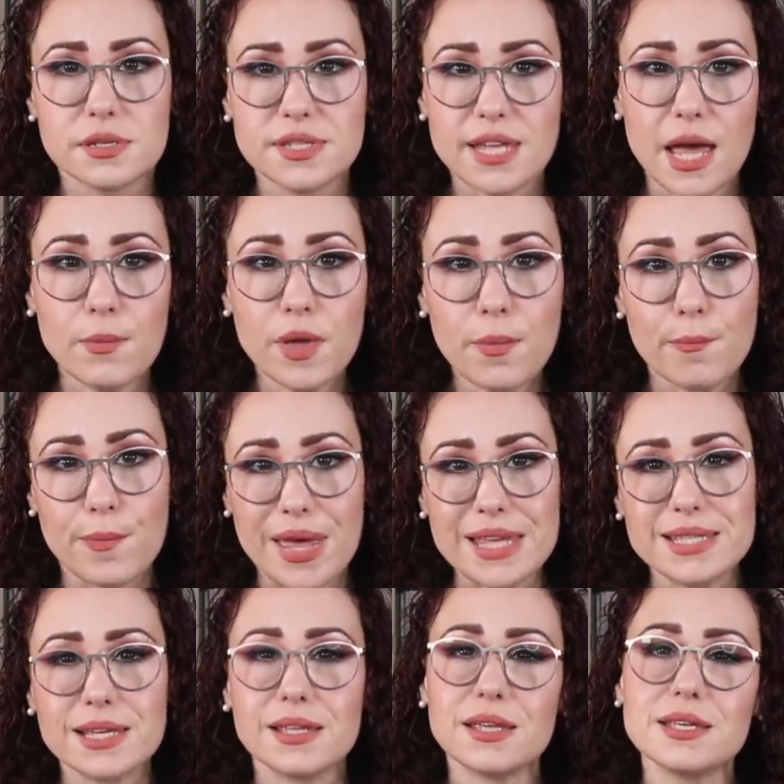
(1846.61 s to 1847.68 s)
Sammy
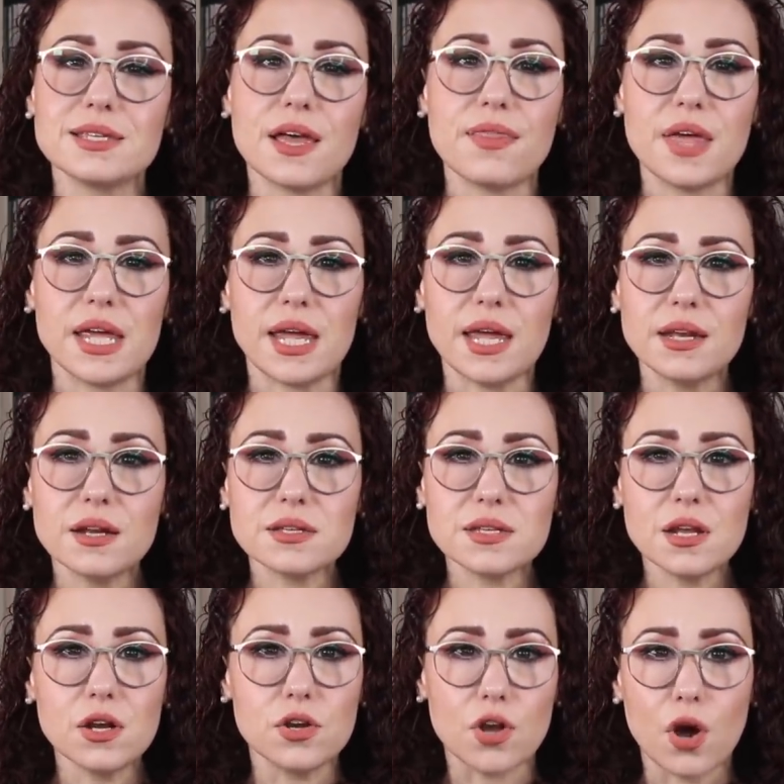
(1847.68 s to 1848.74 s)
basically said that he
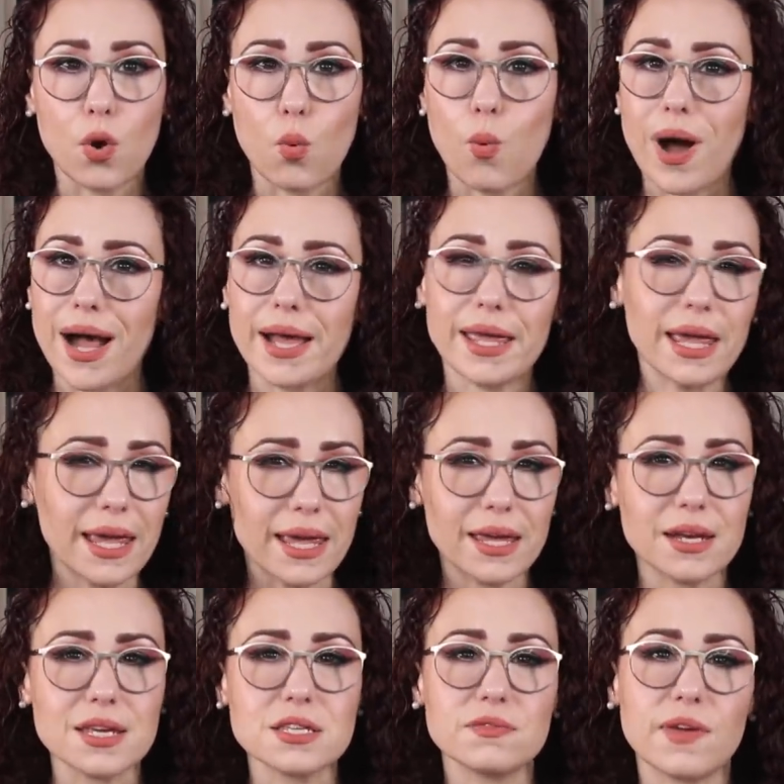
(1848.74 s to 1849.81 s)
doesn't know why he
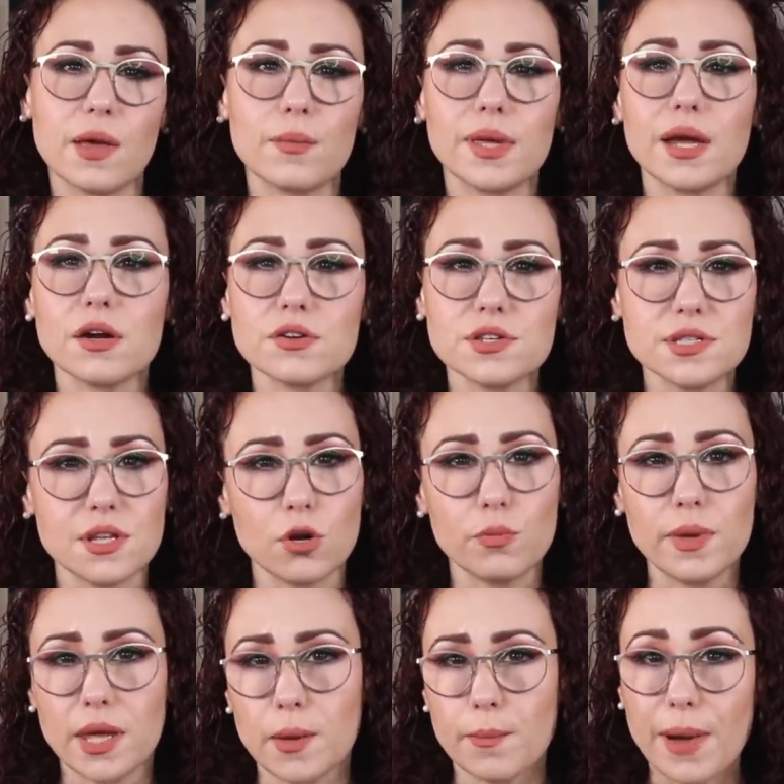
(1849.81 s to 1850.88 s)
and his family are still
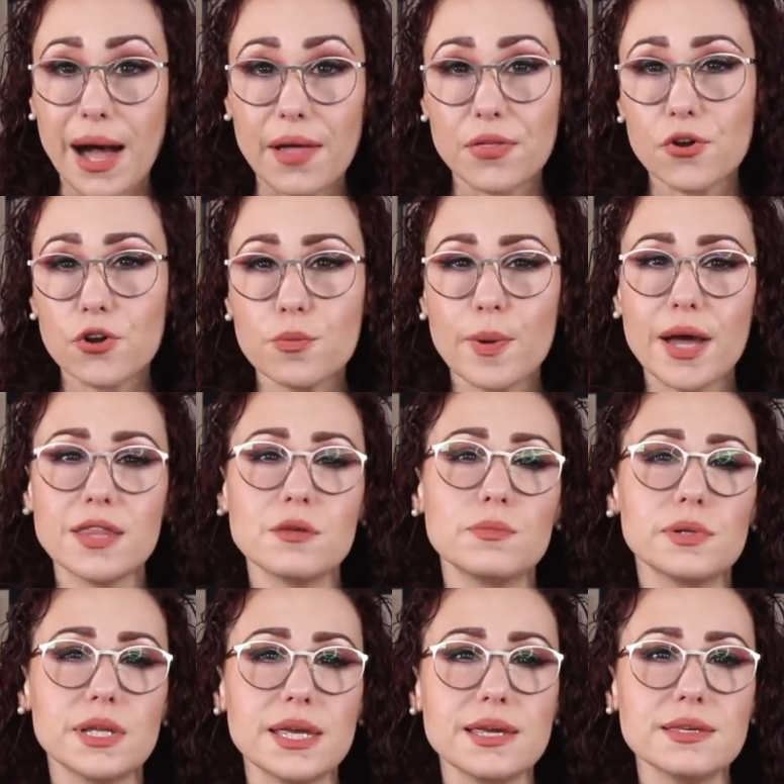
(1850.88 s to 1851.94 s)
being bothered by the
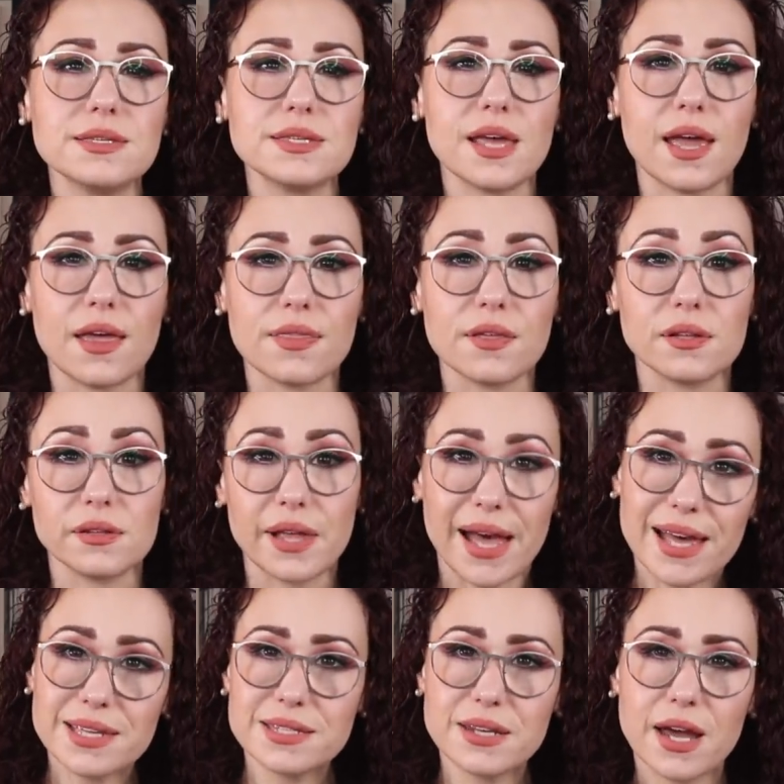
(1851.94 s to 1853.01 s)
police, and the
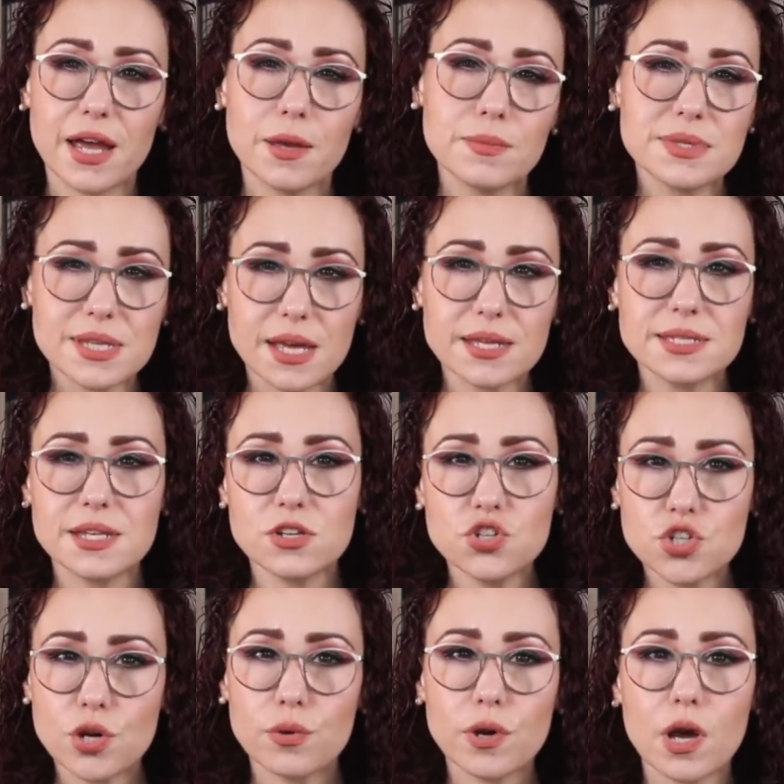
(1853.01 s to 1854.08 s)
last time Sexton
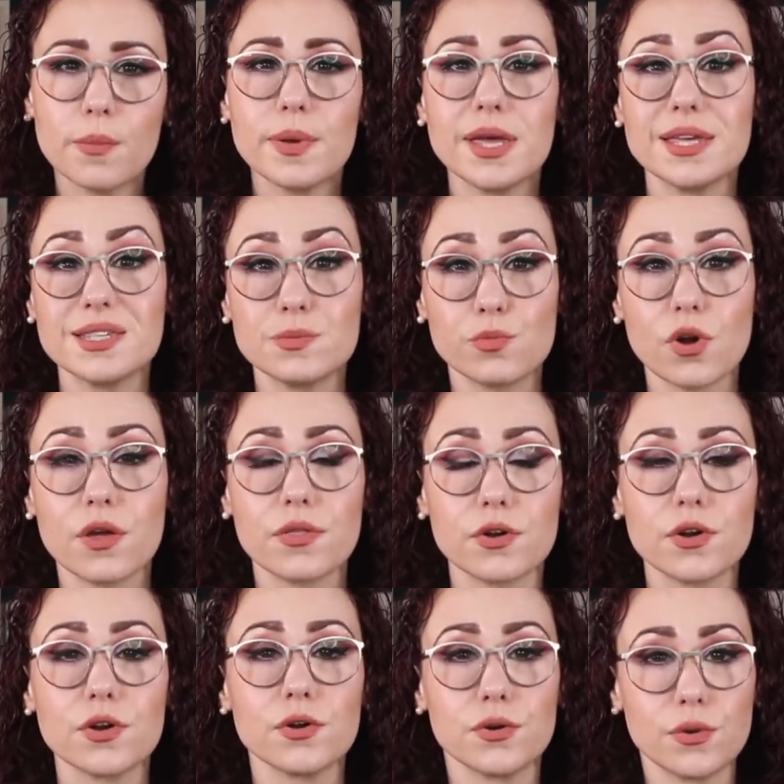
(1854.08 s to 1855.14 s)
showed up, his
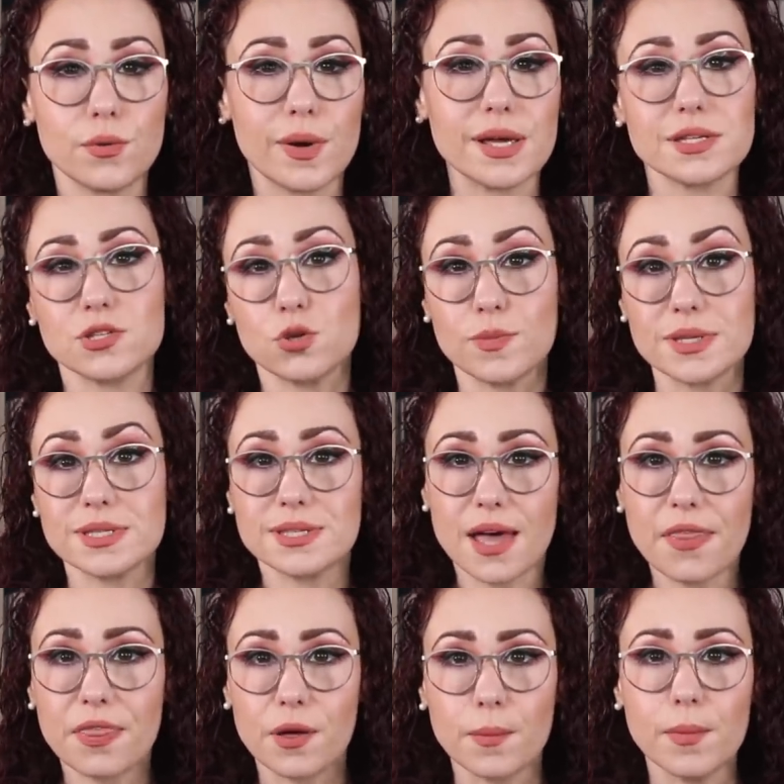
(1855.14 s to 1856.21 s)
brother, who I assume is
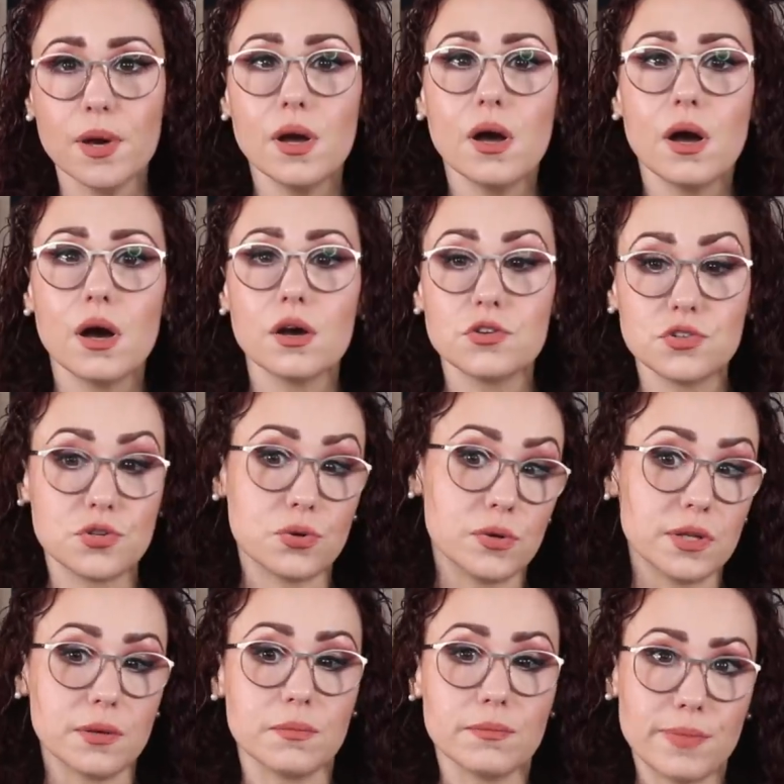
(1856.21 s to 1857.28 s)
Zetham, told
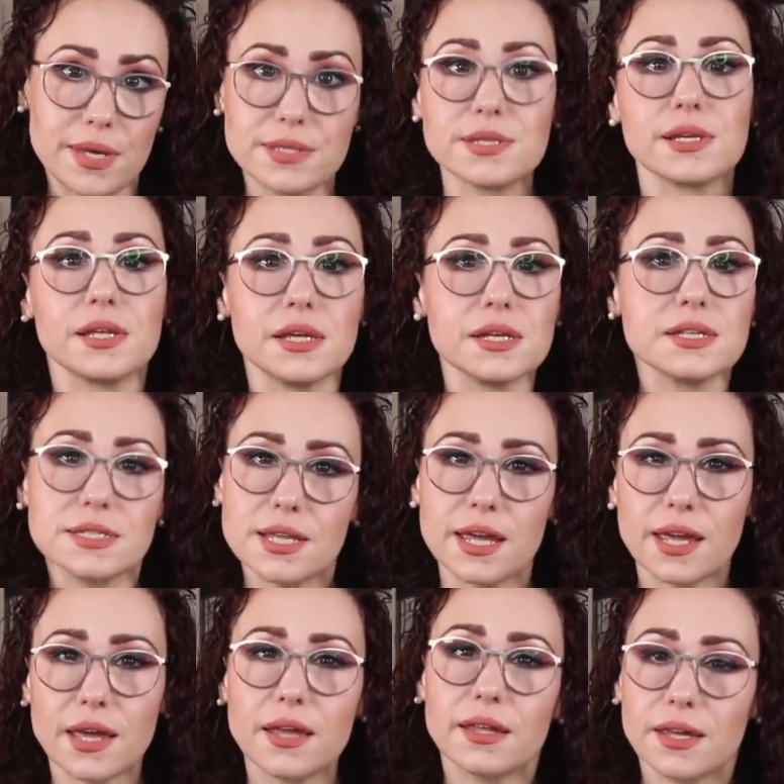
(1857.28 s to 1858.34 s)
him basically to stick
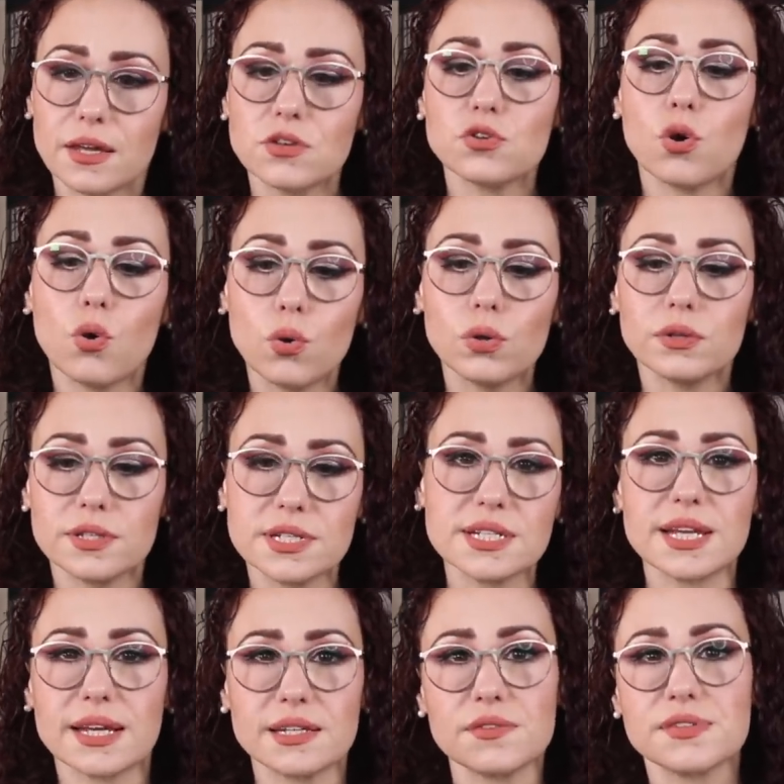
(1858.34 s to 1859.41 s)
it, like told
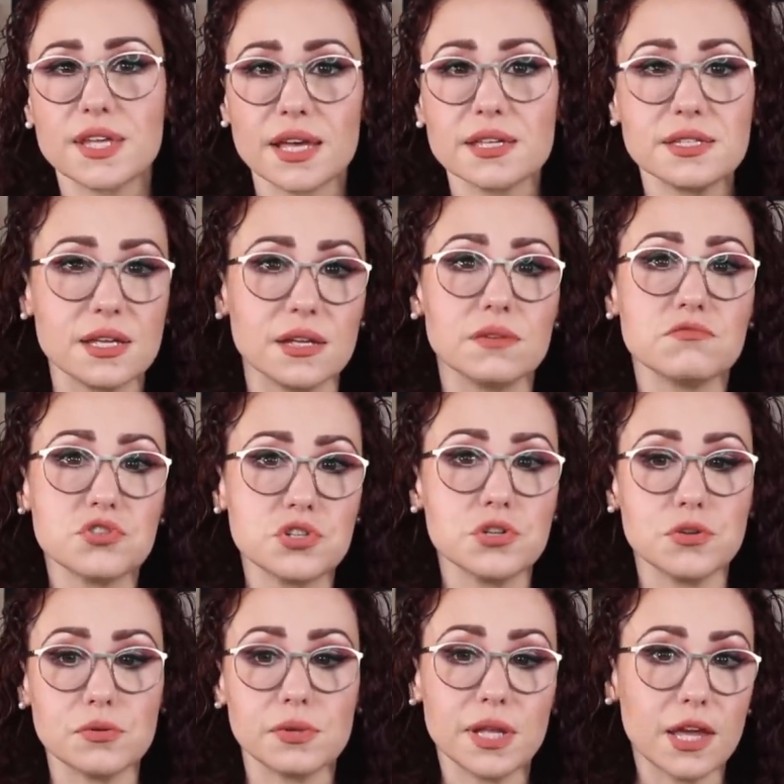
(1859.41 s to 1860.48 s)
Detective Sexton
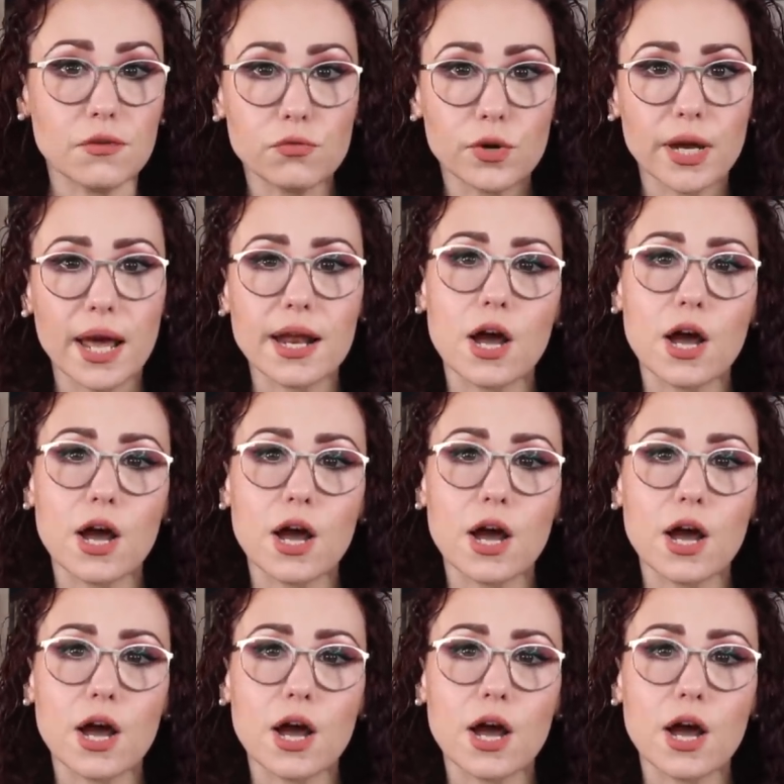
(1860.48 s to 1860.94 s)
to leave. We're not